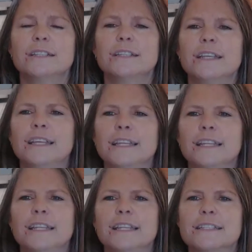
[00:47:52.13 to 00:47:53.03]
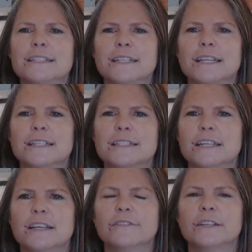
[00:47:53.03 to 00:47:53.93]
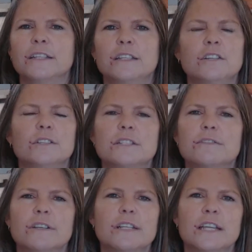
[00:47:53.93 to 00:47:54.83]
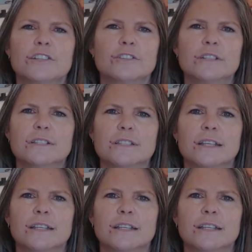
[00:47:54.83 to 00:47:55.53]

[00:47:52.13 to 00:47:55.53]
Um, God has given us all that we need to know in His Word,